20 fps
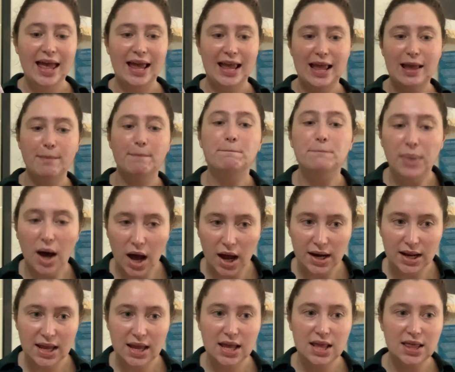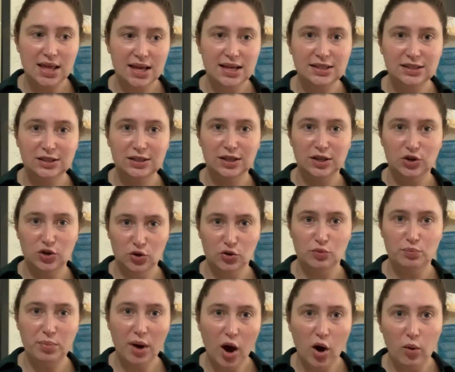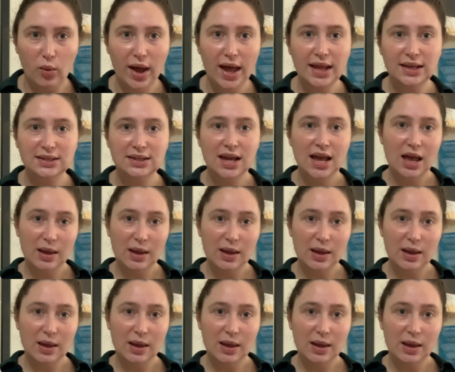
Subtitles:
embody this new poet,